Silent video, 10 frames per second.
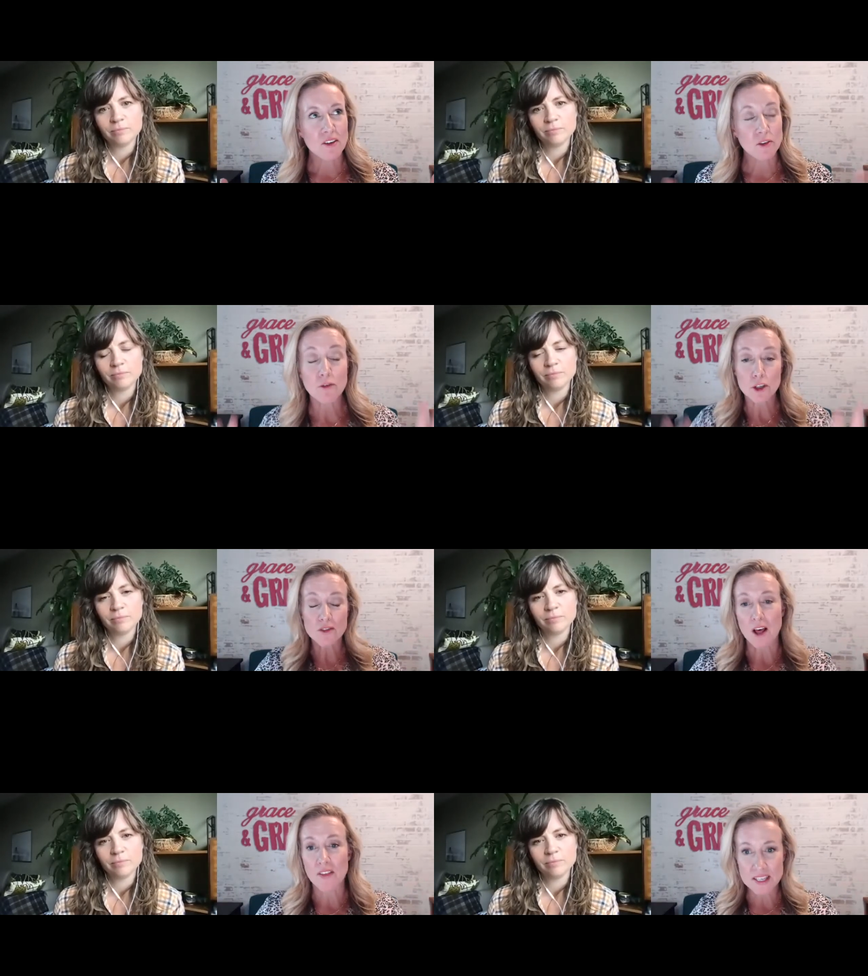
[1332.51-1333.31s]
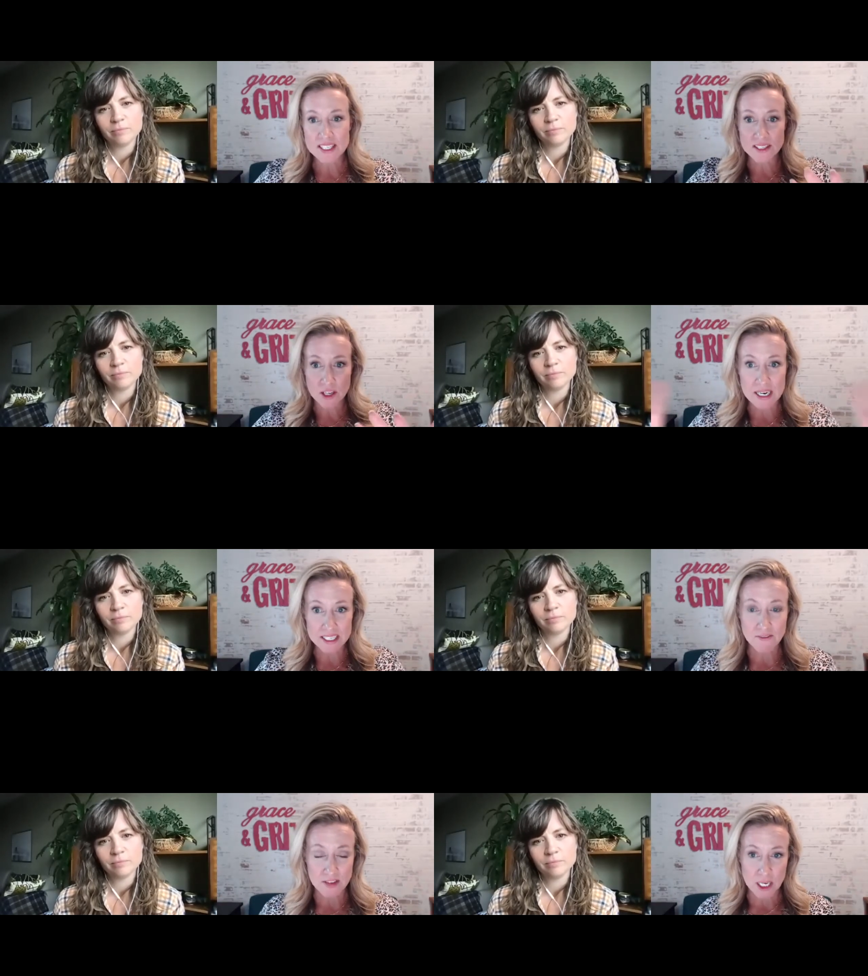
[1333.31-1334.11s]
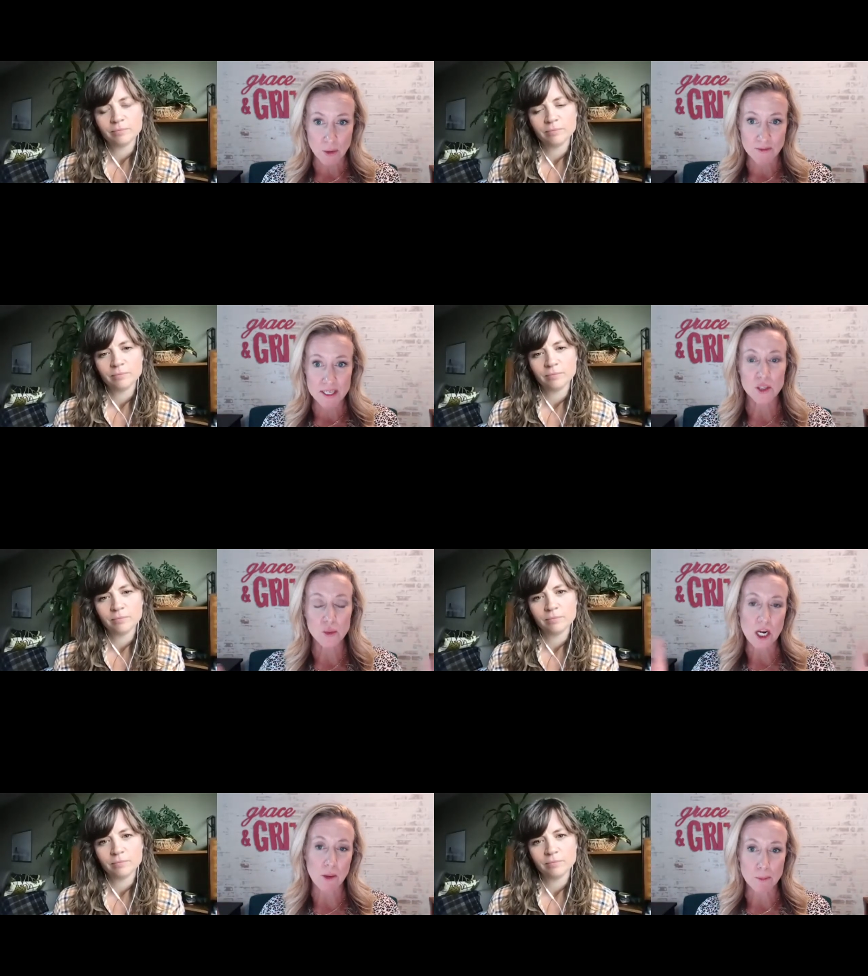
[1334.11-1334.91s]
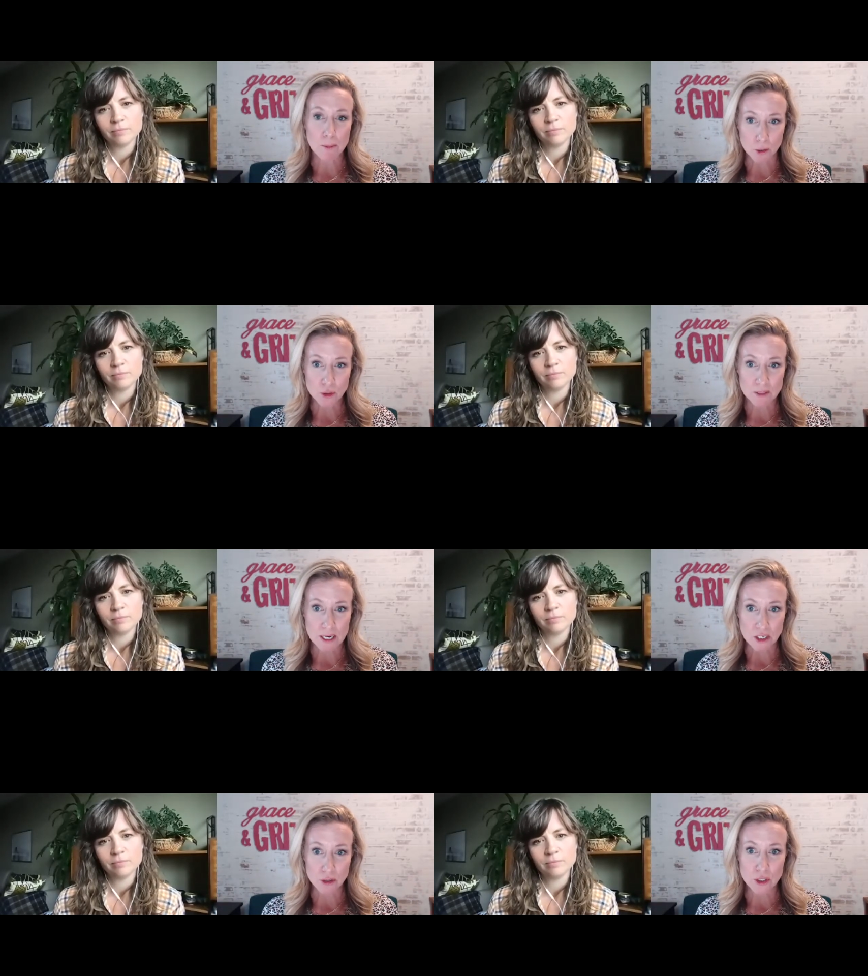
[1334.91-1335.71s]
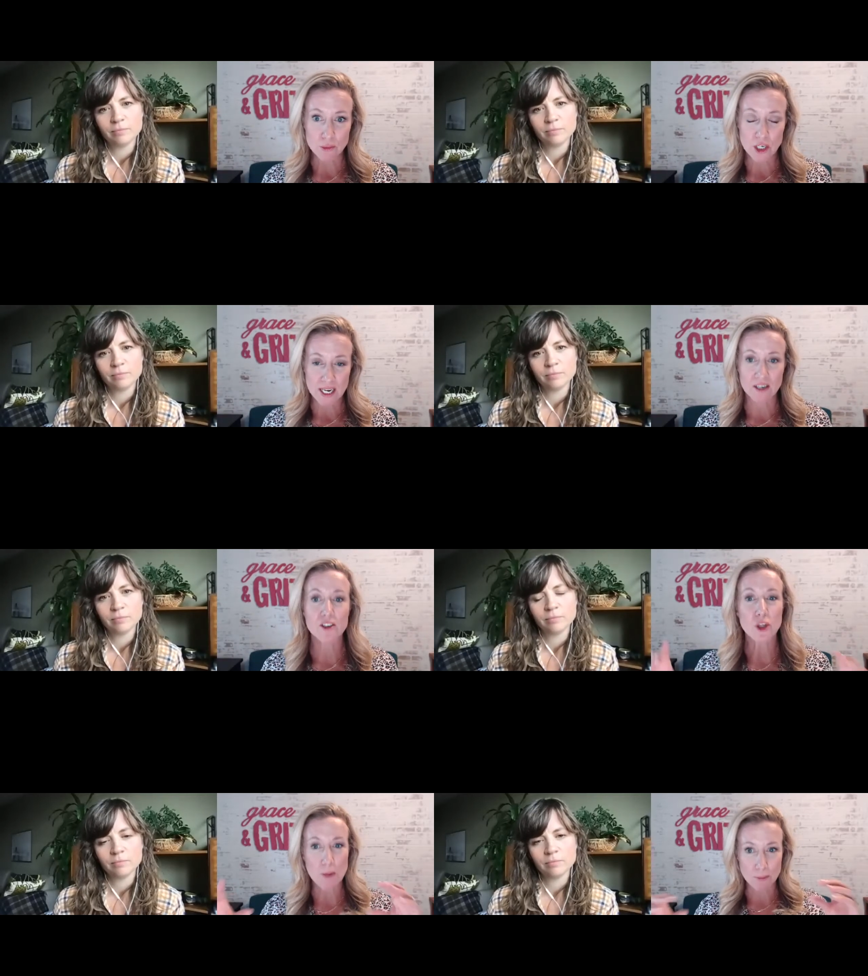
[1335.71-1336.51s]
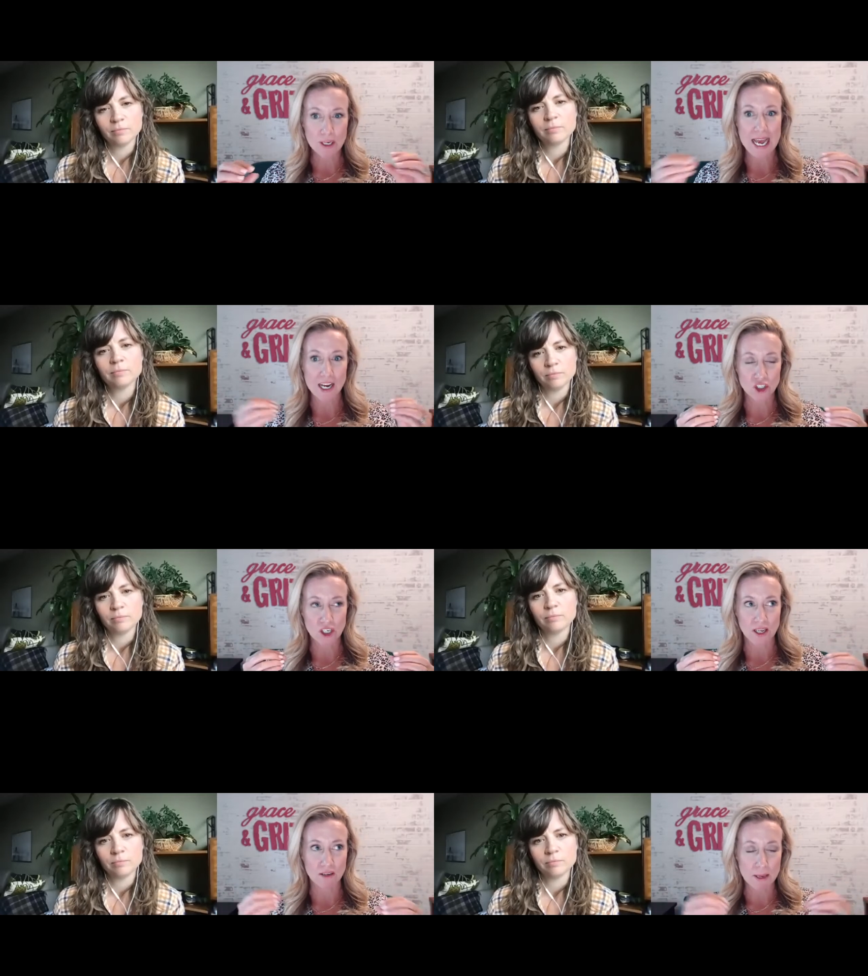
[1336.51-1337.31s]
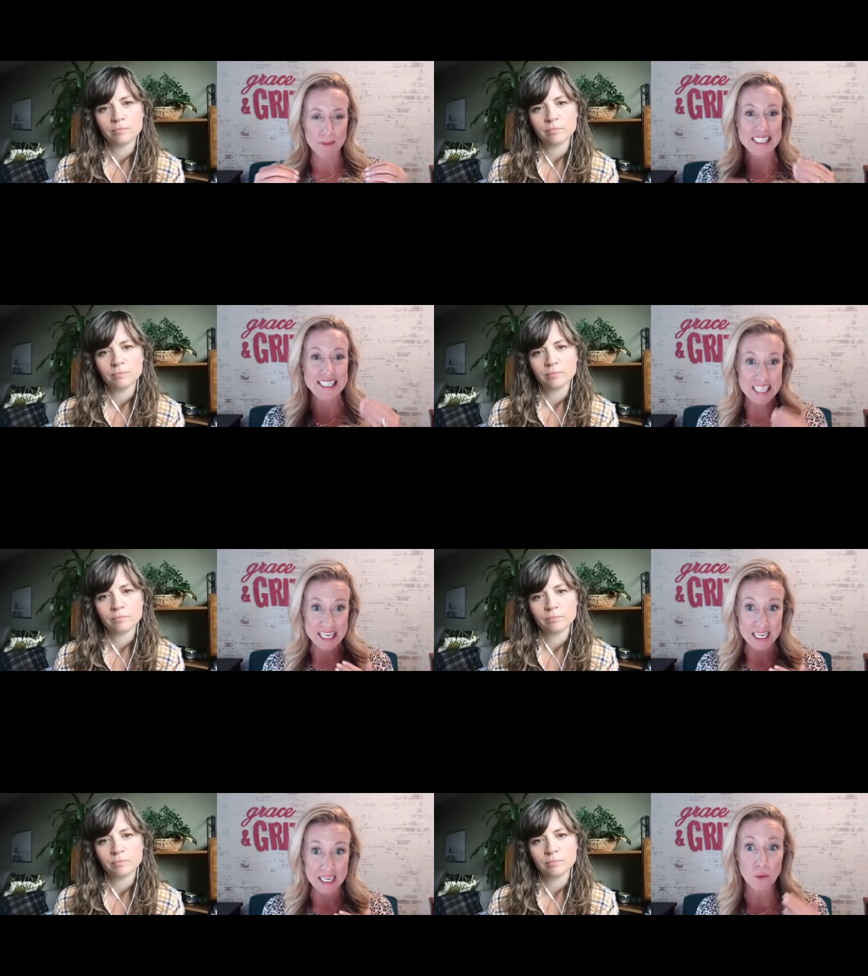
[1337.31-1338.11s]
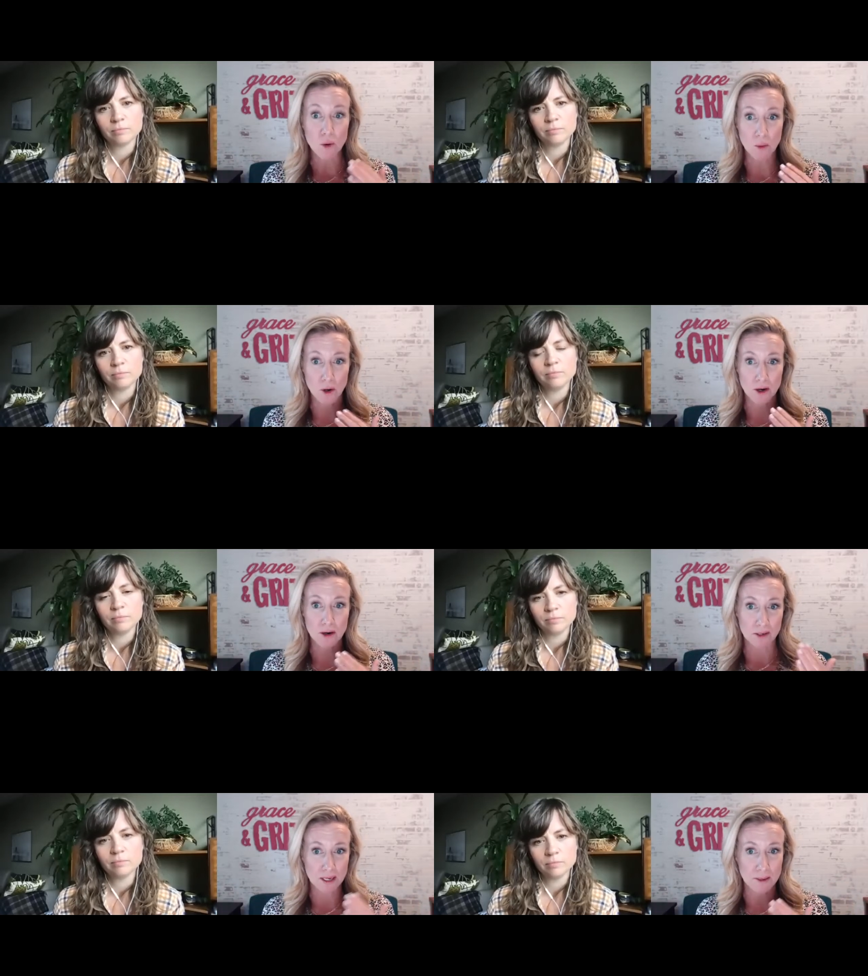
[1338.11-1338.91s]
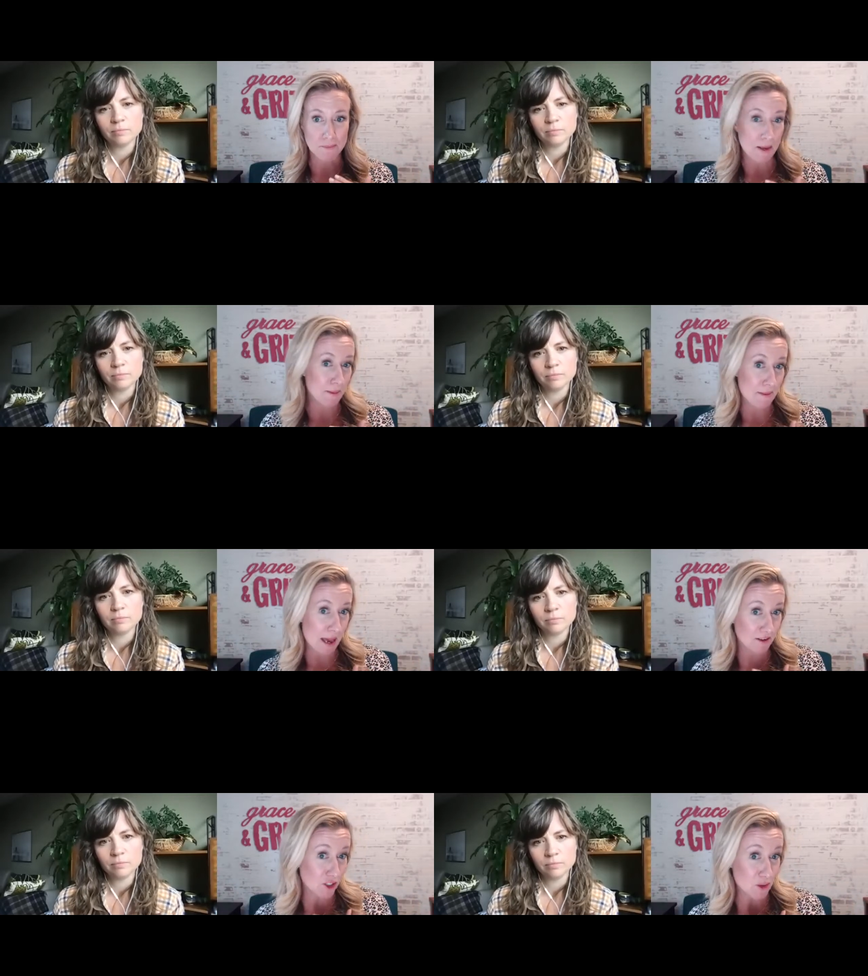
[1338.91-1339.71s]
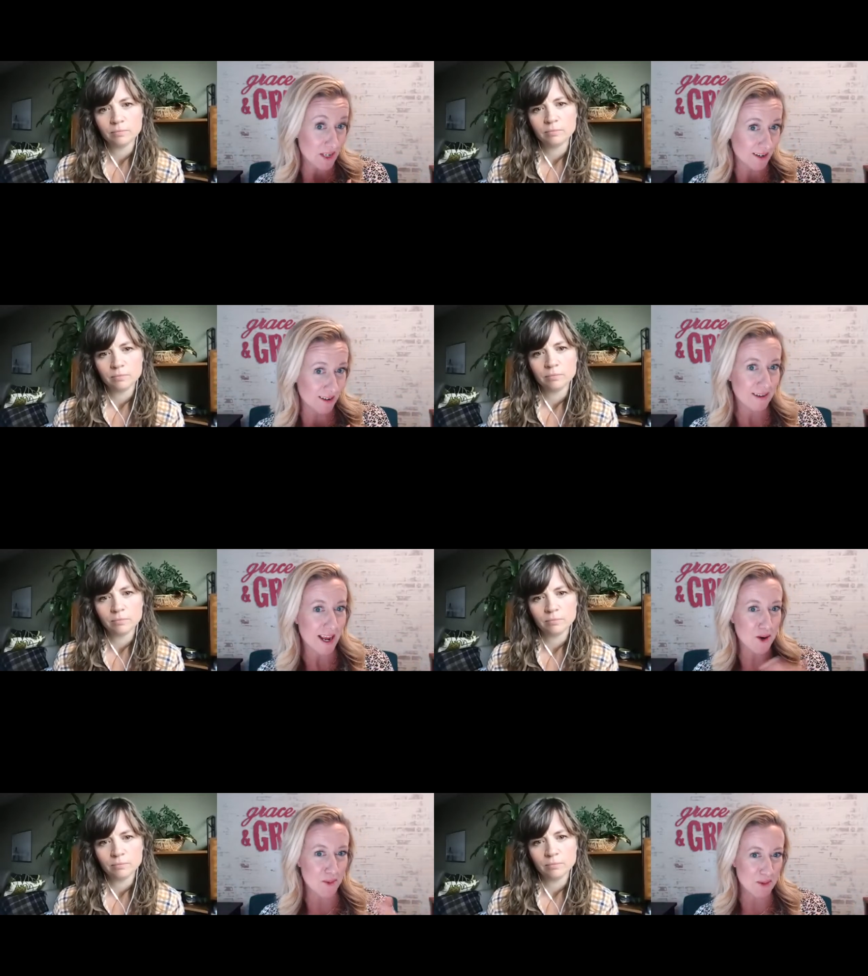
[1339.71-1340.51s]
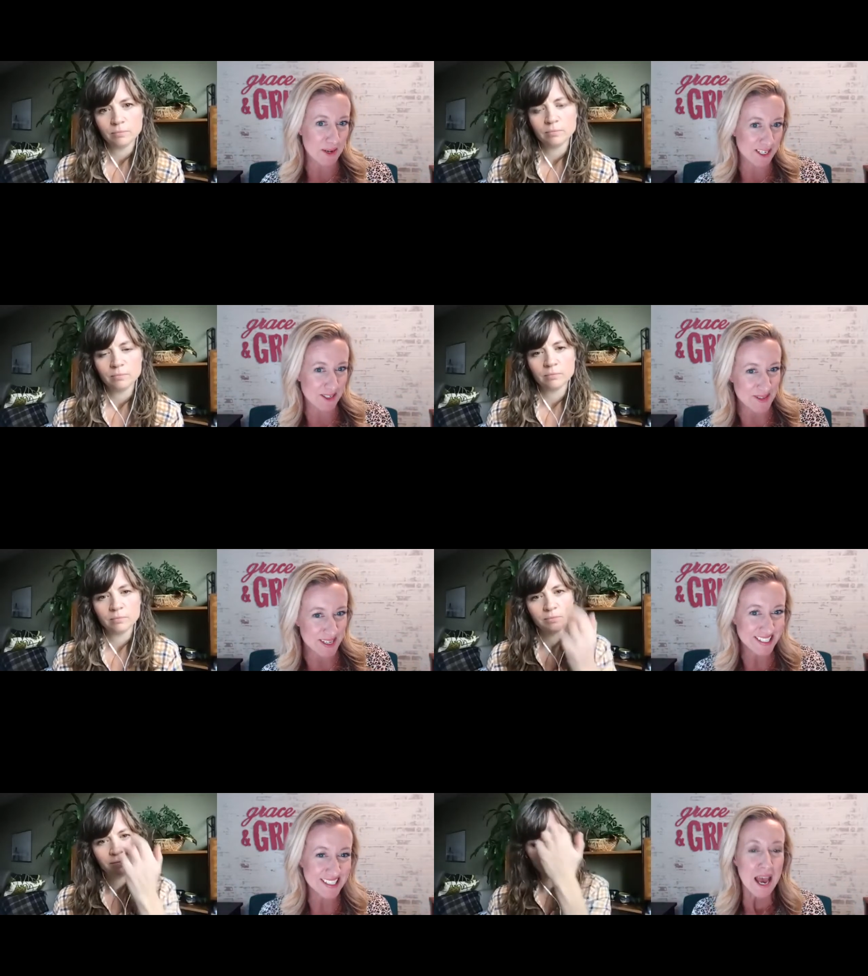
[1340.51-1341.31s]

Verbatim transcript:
Speaker 1: first of all this there is a video of this which I will post to my YouTube channel so people can actually maybe see what we're going to maybe do here. I hope that we can do this.